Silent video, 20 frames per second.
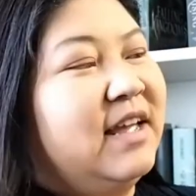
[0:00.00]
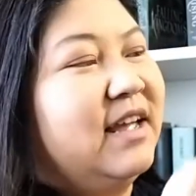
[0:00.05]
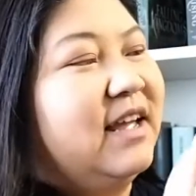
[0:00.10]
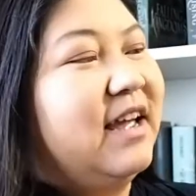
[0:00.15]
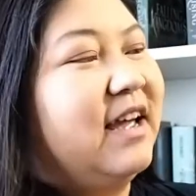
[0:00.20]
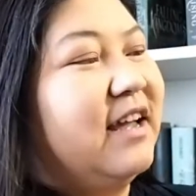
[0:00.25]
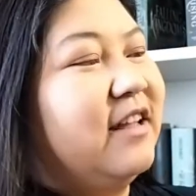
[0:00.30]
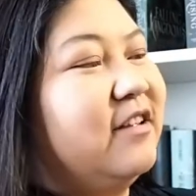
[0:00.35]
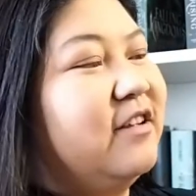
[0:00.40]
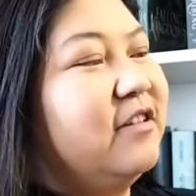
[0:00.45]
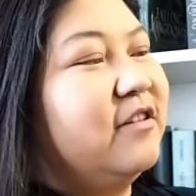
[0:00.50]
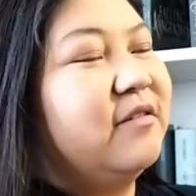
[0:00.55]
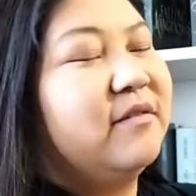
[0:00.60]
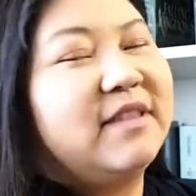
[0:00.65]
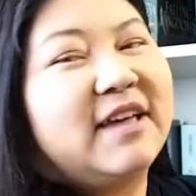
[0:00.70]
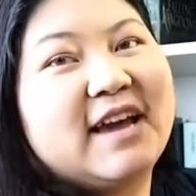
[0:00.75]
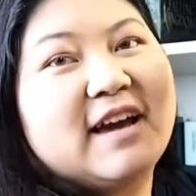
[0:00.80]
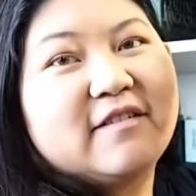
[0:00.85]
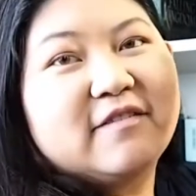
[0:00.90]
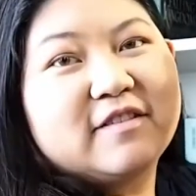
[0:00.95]
And you know,
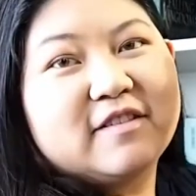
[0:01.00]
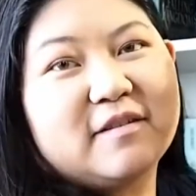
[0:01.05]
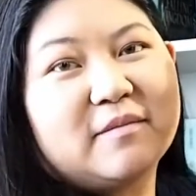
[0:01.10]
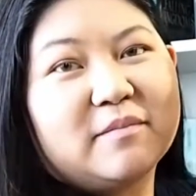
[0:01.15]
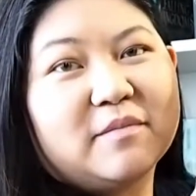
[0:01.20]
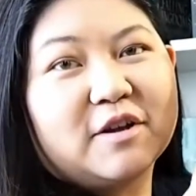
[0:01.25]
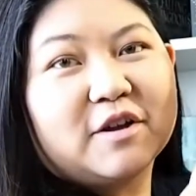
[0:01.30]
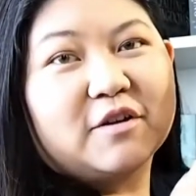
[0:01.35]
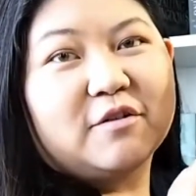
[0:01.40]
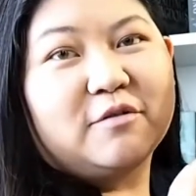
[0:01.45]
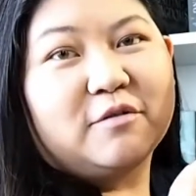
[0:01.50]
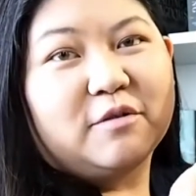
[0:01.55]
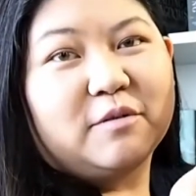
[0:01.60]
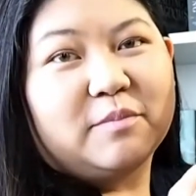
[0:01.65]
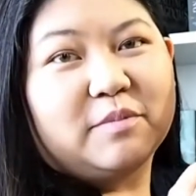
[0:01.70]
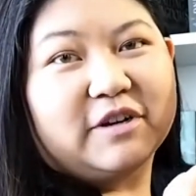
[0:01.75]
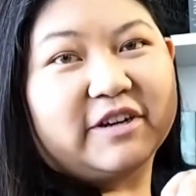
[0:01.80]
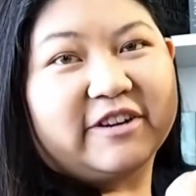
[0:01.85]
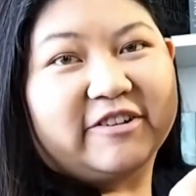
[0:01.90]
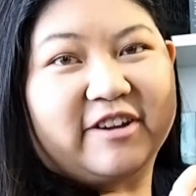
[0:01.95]
they have some cool
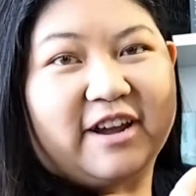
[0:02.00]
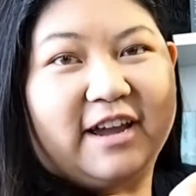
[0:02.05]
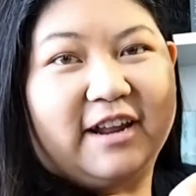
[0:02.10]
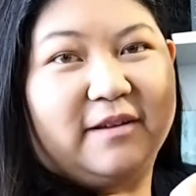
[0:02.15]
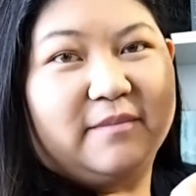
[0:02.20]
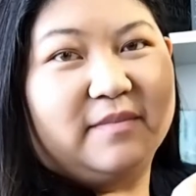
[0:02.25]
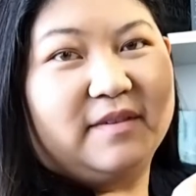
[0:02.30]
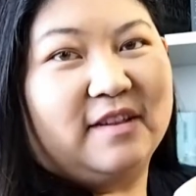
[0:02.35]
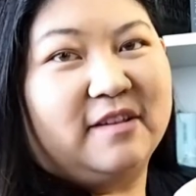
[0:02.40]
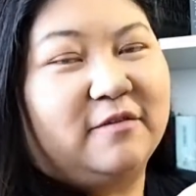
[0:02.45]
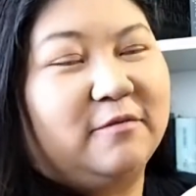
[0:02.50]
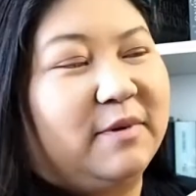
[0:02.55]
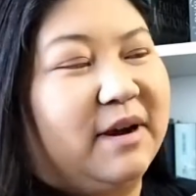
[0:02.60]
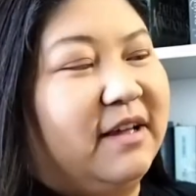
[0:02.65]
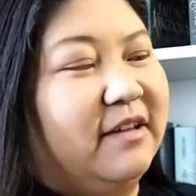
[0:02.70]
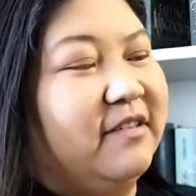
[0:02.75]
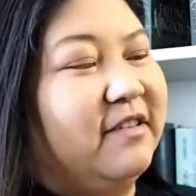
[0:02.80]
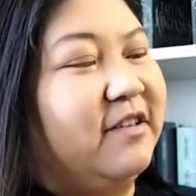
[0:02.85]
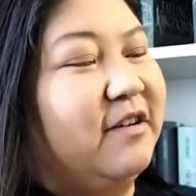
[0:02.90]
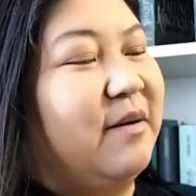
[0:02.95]
bookish items as
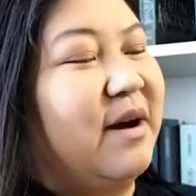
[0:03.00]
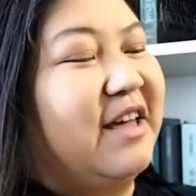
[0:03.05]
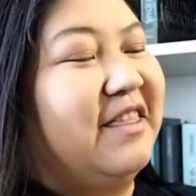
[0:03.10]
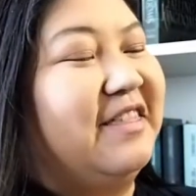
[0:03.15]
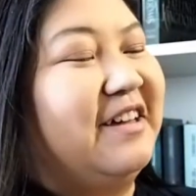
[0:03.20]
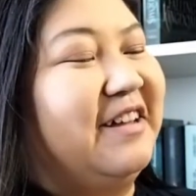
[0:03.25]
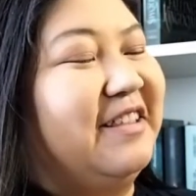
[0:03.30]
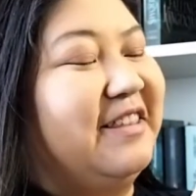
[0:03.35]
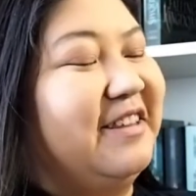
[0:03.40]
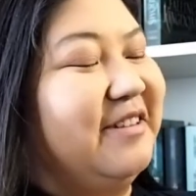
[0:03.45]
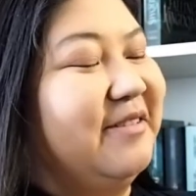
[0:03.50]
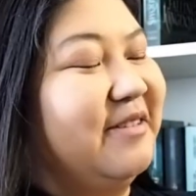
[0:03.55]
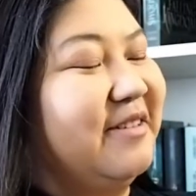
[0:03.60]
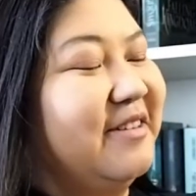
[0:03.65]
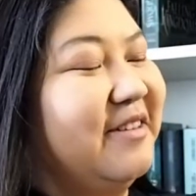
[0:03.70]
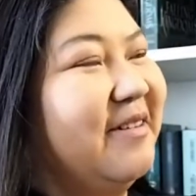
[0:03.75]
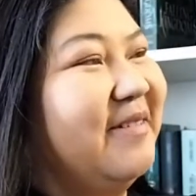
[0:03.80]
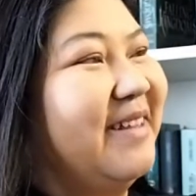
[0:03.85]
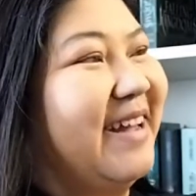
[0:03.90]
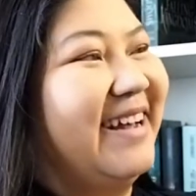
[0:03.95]
well, so I thought this was
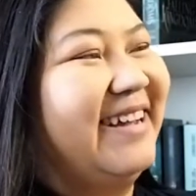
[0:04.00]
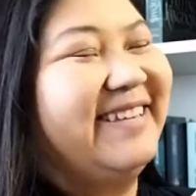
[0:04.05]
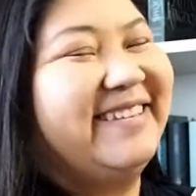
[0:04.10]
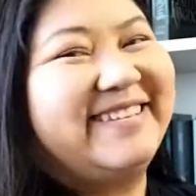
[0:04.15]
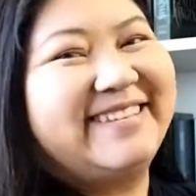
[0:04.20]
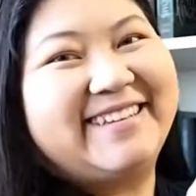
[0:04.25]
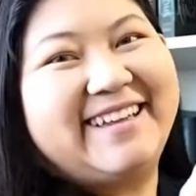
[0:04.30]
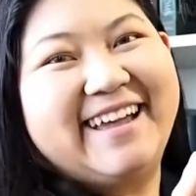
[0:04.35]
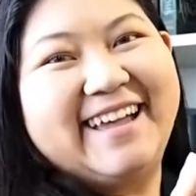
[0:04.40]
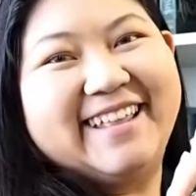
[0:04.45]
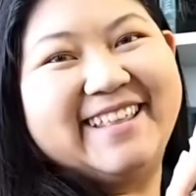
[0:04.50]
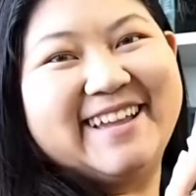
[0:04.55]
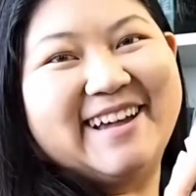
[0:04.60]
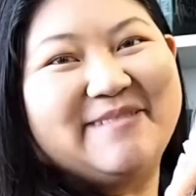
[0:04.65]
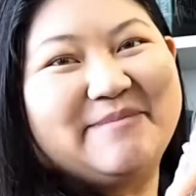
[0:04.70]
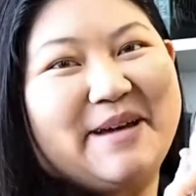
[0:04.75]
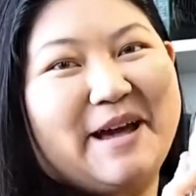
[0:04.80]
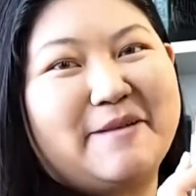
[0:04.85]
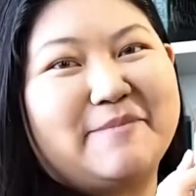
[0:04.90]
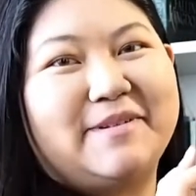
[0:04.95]
so nice, and
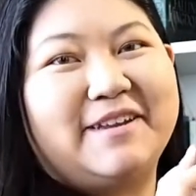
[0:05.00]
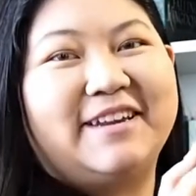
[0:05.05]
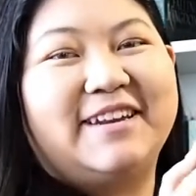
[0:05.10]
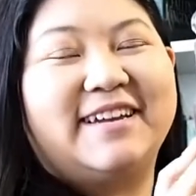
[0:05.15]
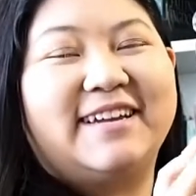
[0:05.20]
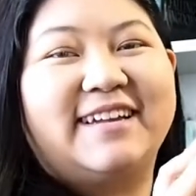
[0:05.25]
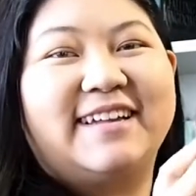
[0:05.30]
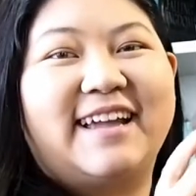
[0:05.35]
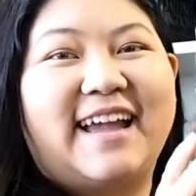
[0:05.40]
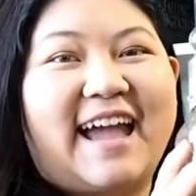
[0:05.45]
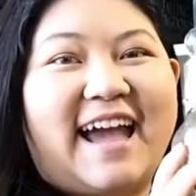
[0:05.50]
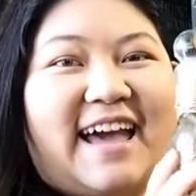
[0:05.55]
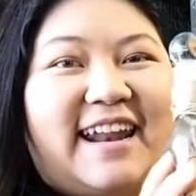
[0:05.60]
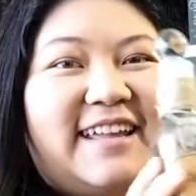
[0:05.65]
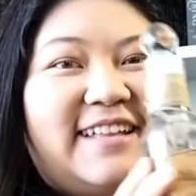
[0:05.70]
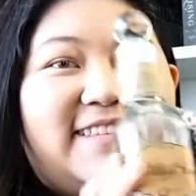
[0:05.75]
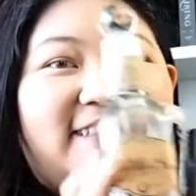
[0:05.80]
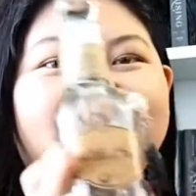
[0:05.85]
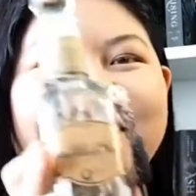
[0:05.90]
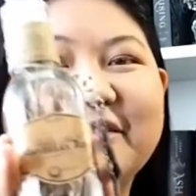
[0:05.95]
I'm happy to add
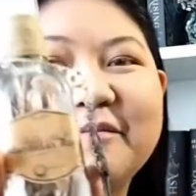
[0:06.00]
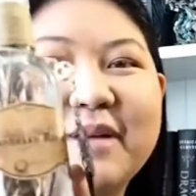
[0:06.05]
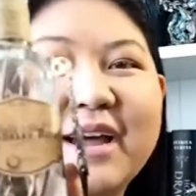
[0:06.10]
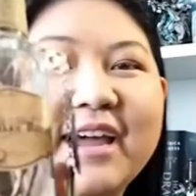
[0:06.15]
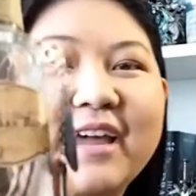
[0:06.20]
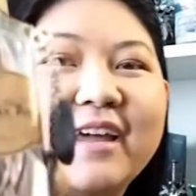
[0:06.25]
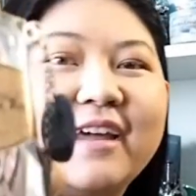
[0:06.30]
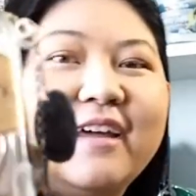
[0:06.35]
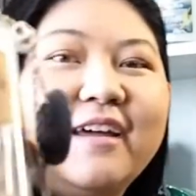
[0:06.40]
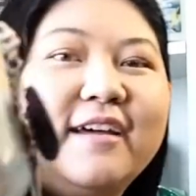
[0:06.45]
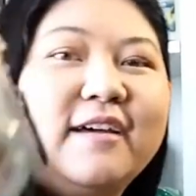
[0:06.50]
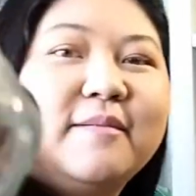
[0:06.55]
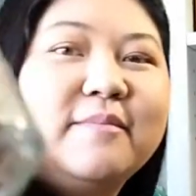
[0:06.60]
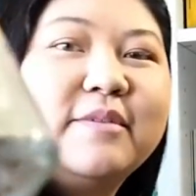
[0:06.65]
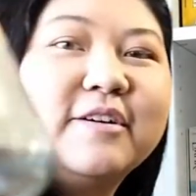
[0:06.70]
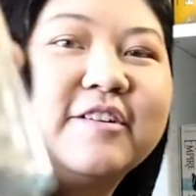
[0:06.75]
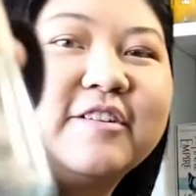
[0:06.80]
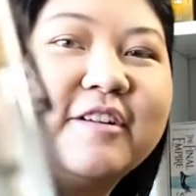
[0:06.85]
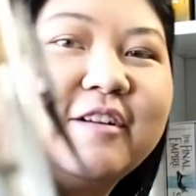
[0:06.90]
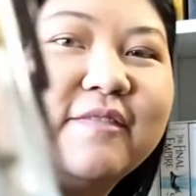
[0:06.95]
it to my
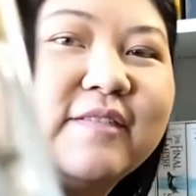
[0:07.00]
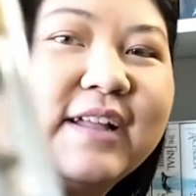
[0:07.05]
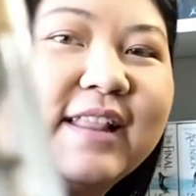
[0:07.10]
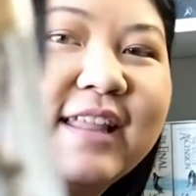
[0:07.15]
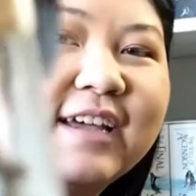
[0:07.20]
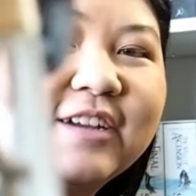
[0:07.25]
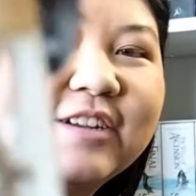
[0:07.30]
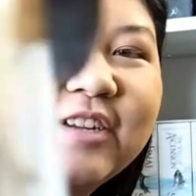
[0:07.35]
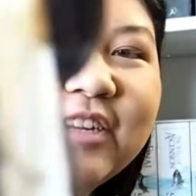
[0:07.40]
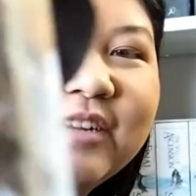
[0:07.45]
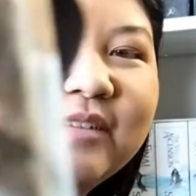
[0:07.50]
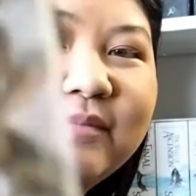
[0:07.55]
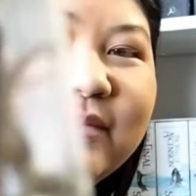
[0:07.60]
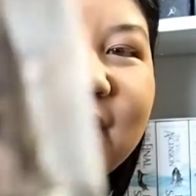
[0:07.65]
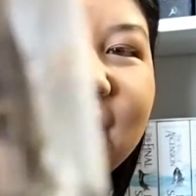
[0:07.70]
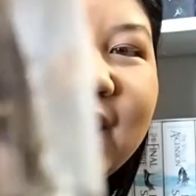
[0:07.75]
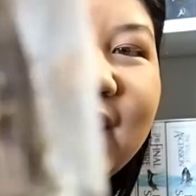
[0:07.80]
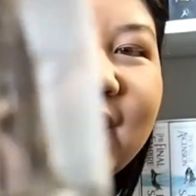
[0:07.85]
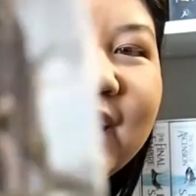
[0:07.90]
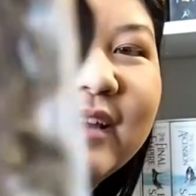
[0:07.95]
bookshelf collection.
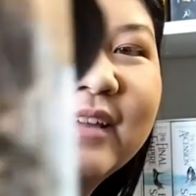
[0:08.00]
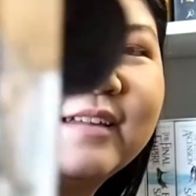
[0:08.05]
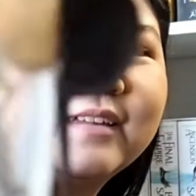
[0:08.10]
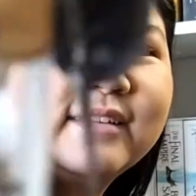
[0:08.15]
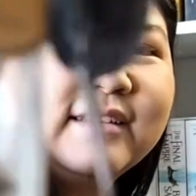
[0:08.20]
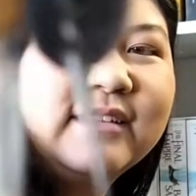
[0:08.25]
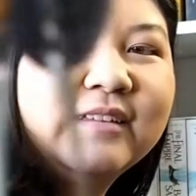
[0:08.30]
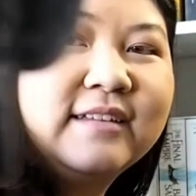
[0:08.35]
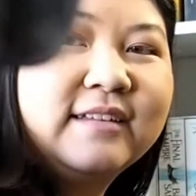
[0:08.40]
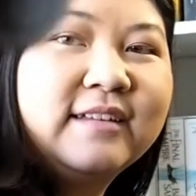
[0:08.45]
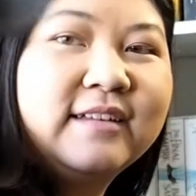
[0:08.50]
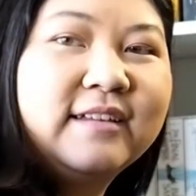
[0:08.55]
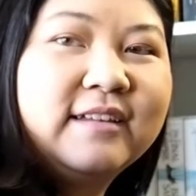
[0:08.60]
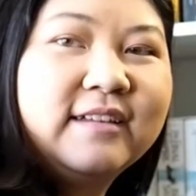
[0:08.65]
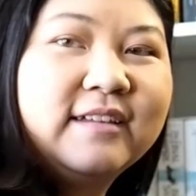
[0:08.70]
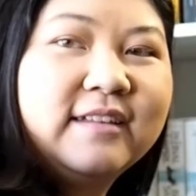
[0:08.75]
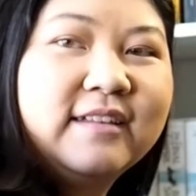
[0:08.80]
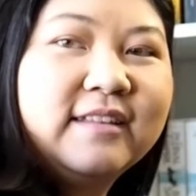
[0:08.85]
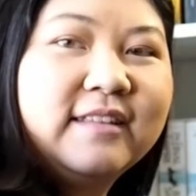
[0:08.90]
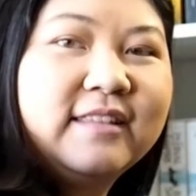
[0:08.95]
But like,
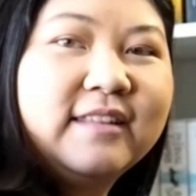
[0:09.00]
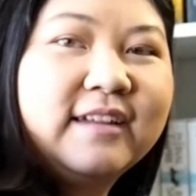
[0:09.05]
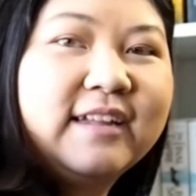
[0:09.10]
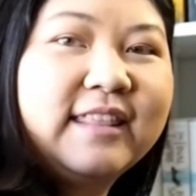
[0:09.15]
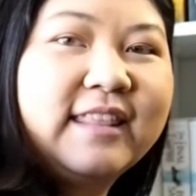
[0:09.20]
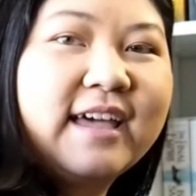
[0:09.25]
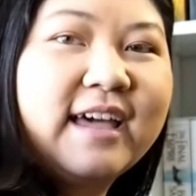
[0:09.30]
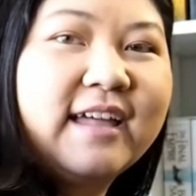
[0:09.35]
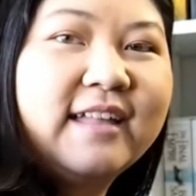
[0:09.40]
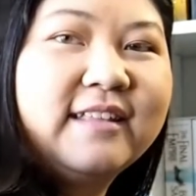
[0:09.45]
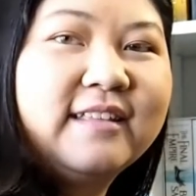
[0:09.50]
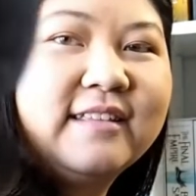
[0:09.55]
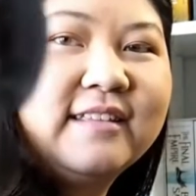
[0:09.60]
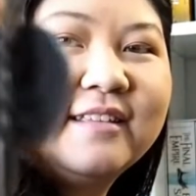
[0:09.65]
Look at that.